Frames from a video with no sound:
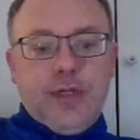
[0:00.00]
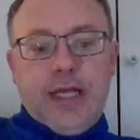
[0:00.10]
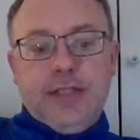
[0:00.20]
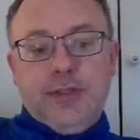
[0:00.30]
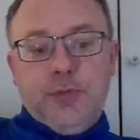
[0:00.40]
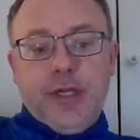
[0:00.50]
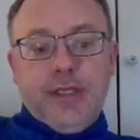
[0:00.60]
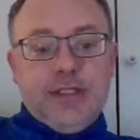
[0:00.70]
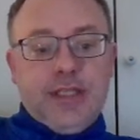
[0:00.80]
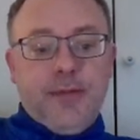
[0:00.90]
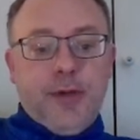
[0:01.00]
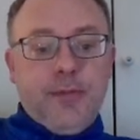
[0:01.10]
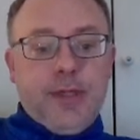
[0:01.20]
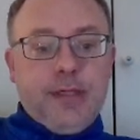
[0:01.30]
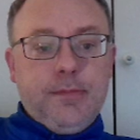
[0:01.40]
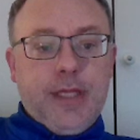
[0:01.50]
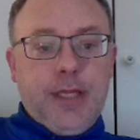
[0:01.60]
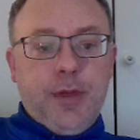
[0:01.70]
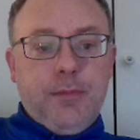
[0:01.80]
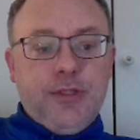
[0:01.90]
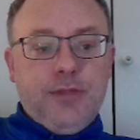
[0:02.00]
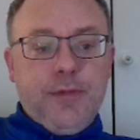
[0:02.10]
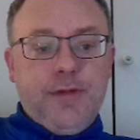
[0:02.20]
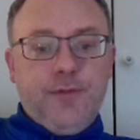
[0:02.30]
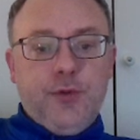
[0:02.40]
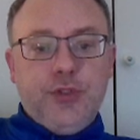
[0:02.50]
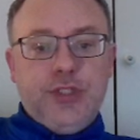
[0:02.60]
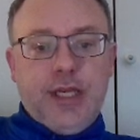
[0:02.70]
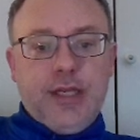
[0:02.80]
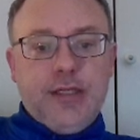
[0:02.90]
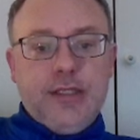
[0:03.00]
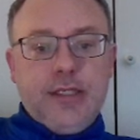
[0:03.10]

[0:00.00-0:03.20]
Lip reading: Actually went the same opening, but he went Bishop B4 check.